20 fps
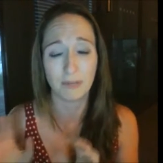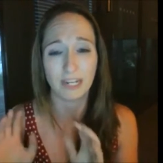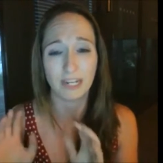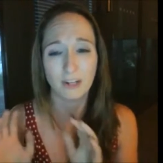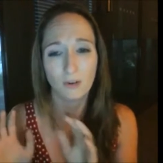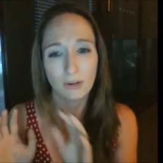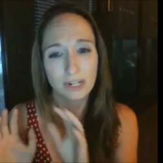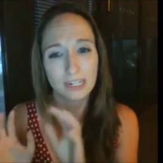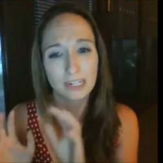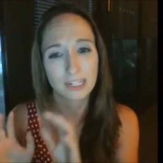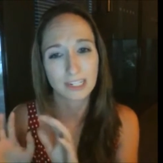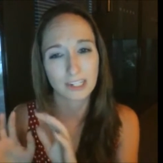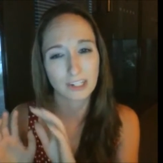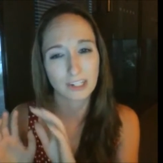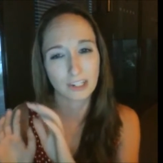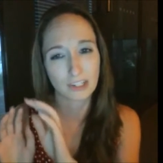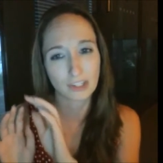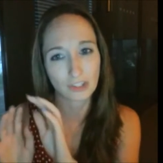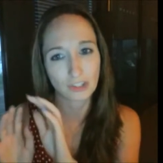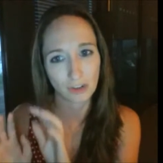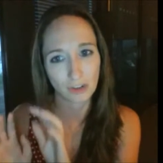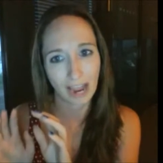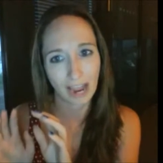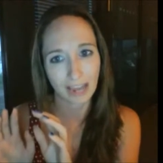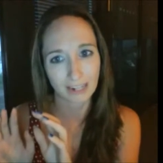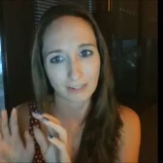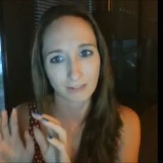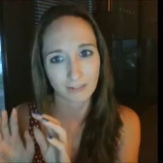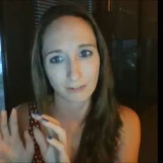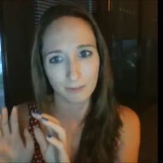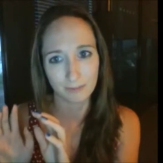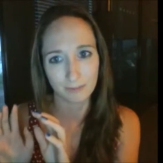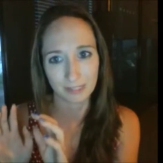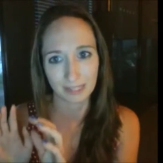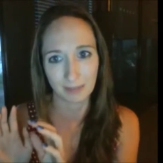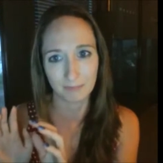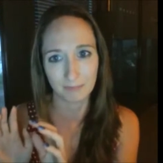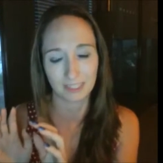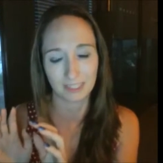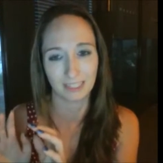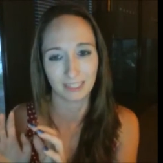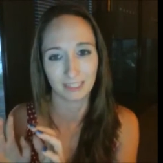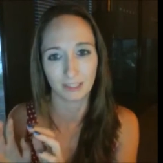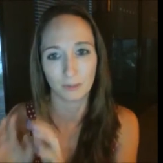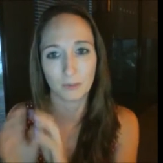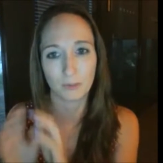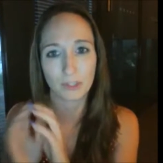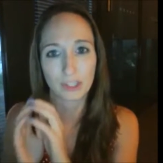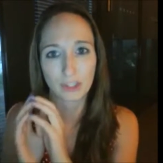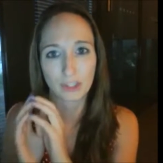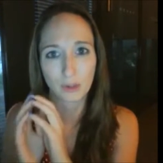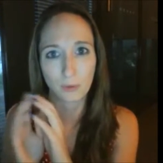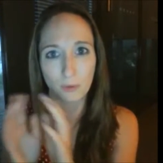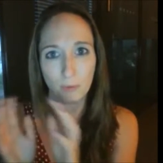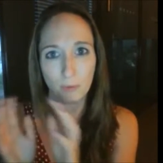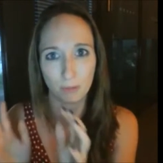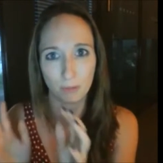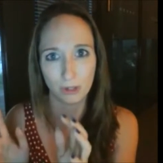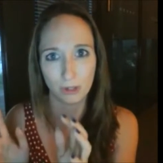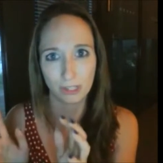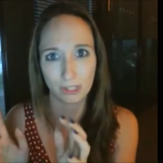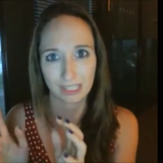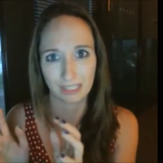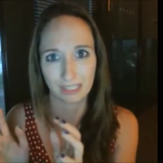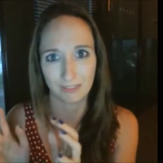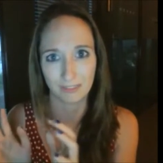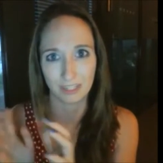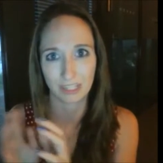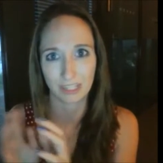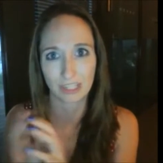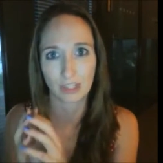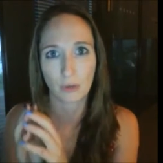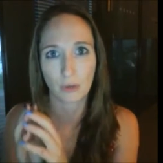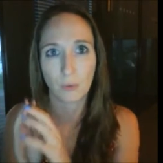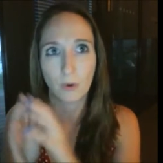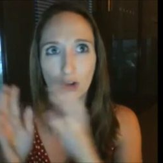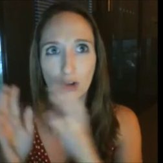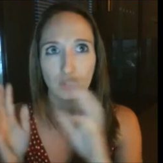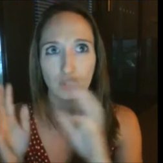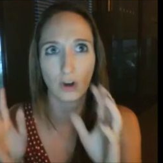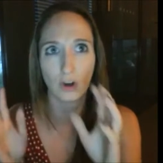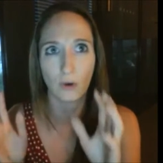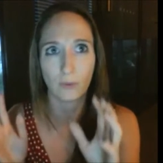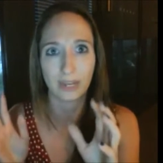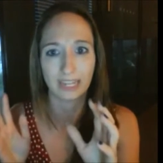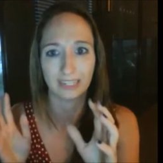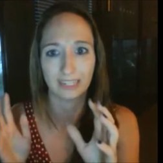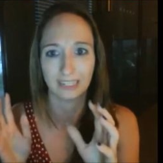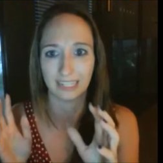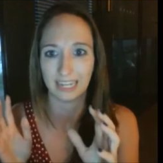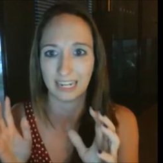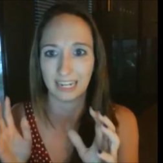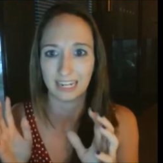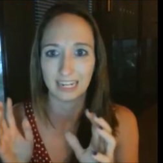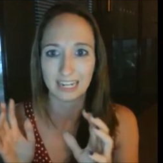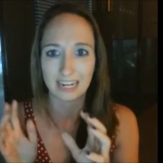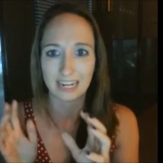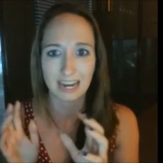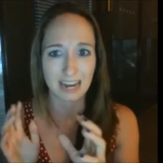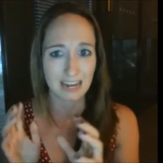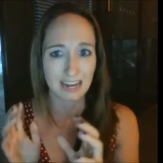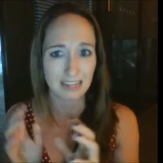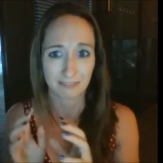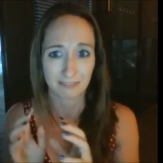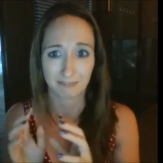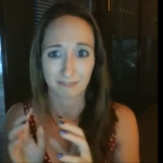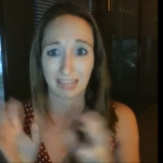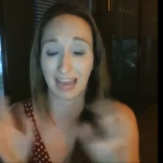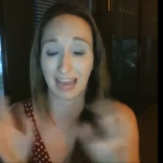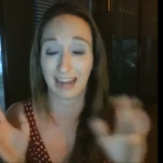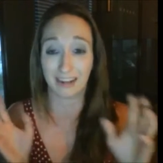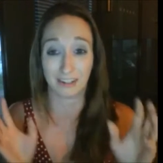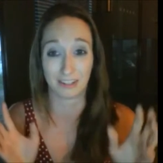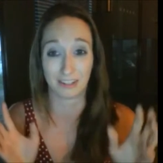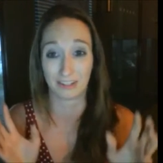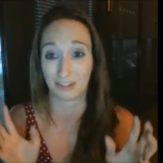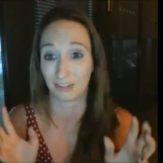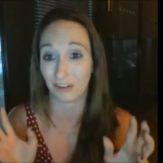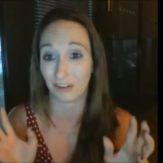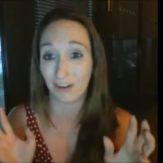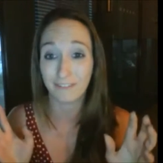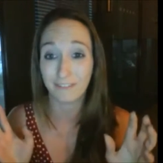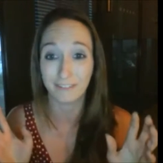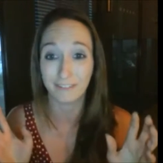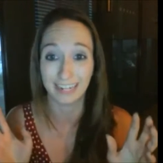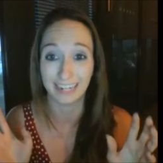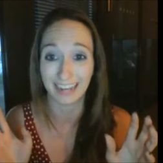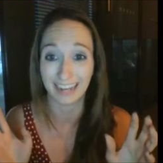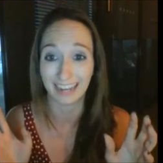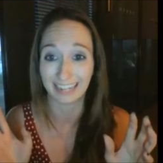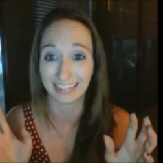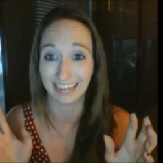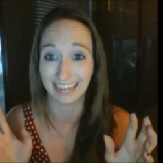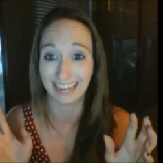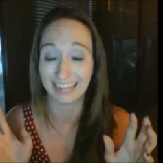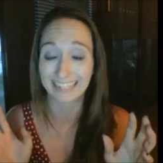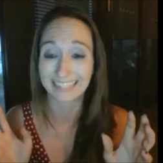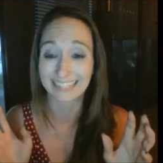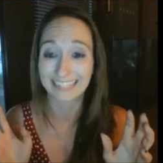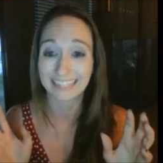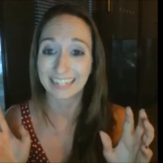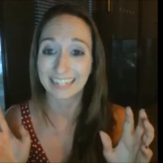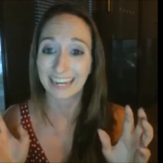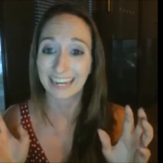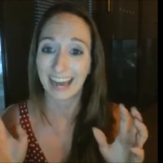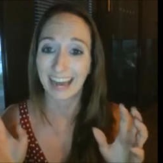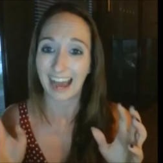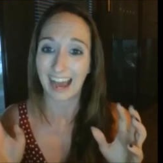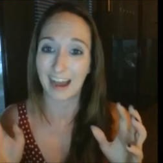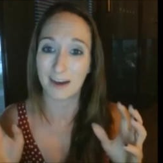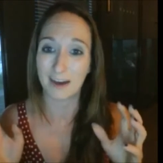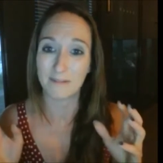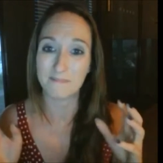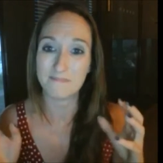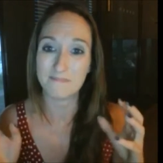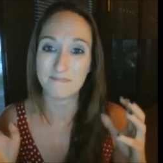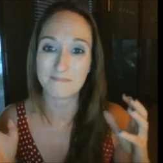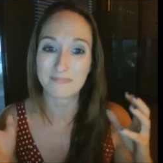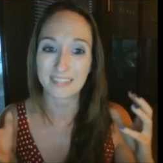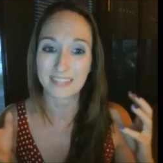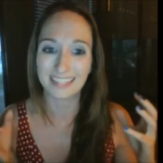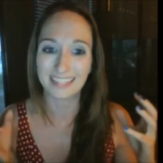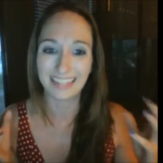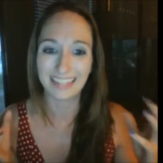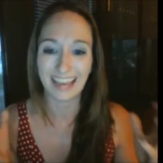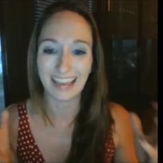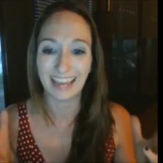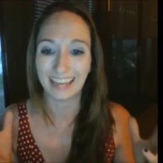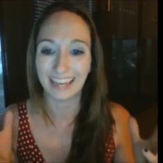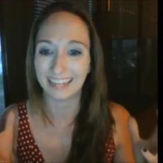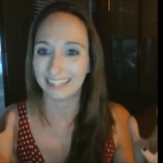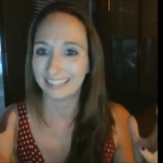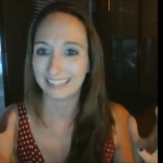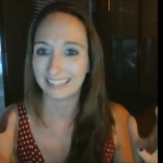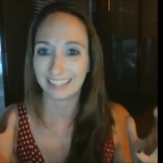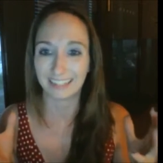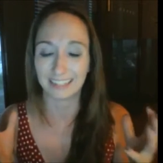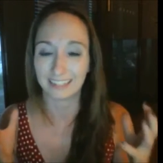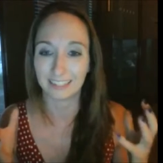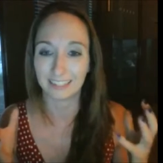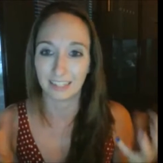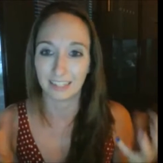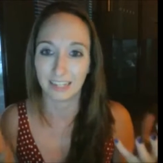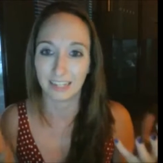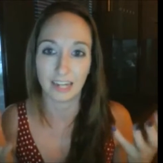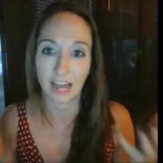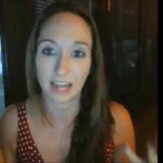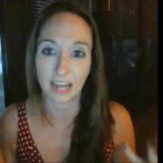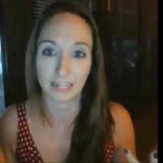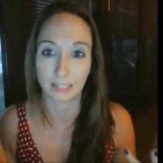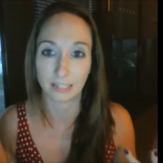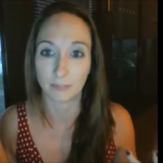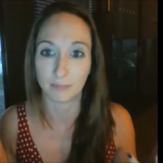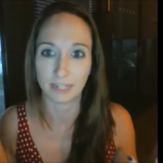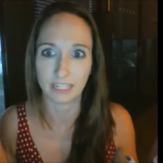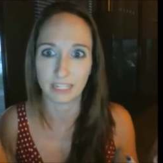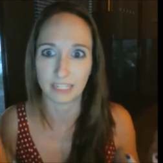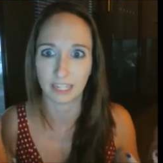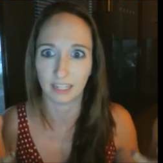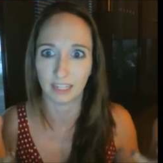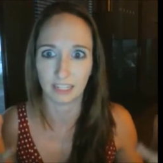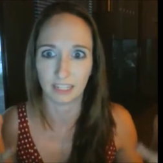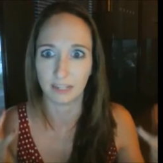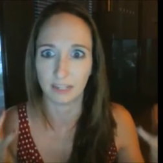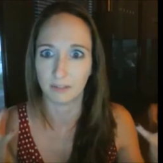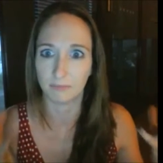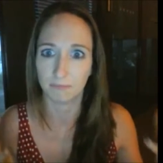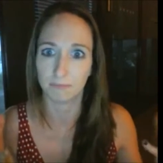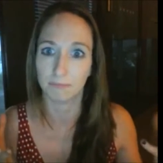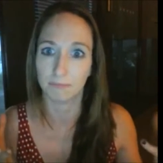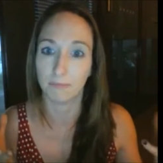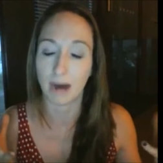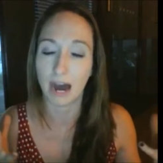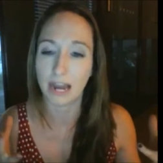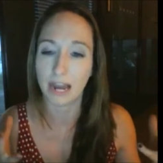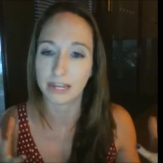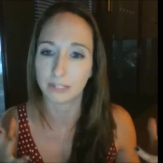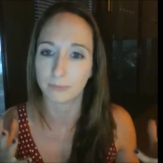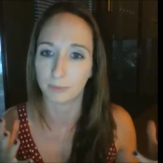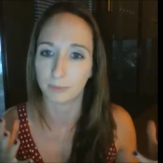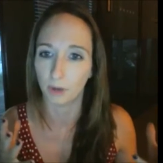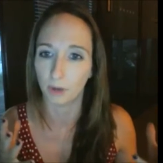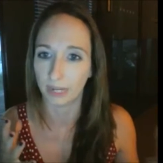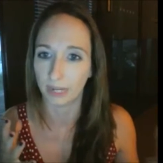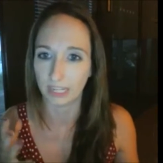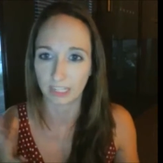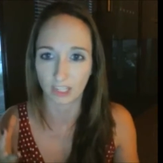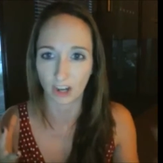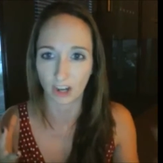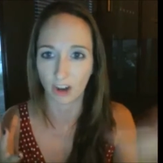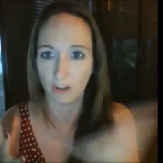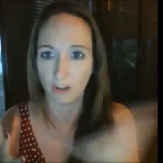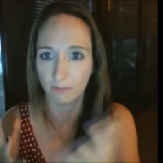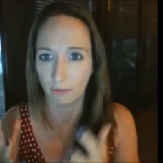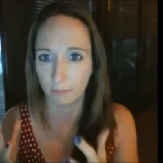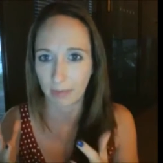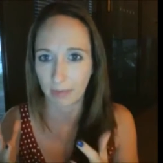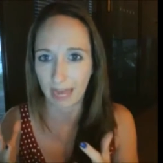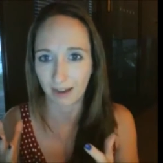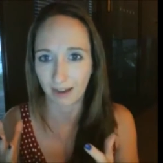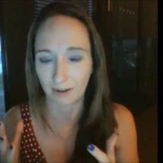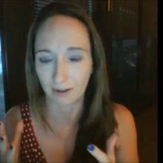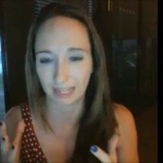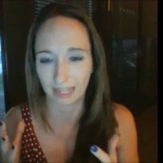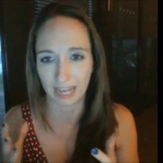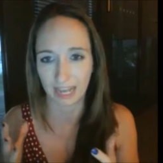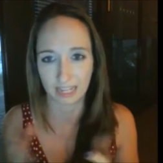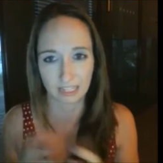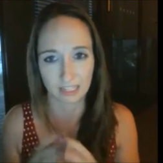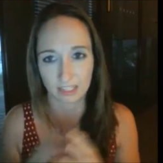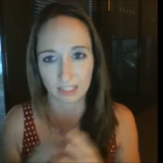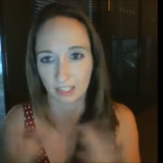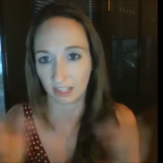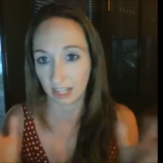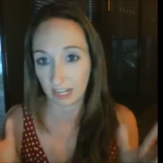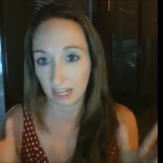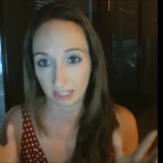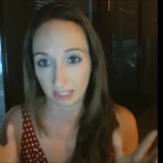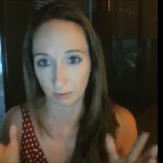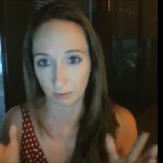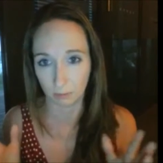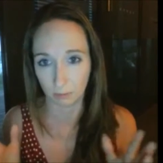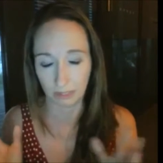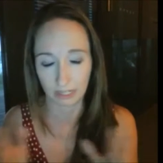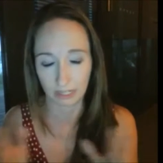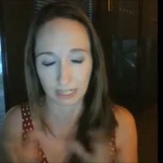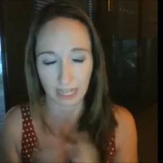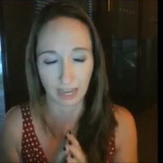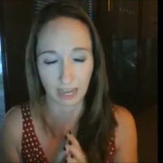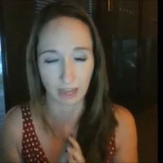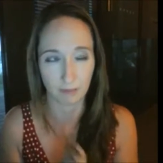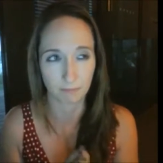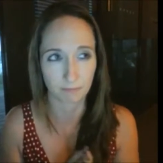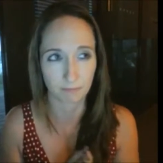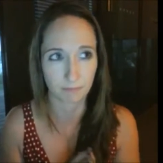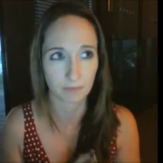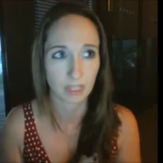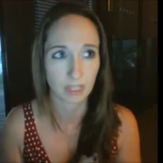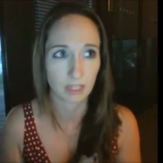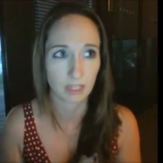But in order to distract from something that was so abusive and so ongoingly catastrophic, I guess, it had to be something mind-blowing to overpower that. So that didn't work out.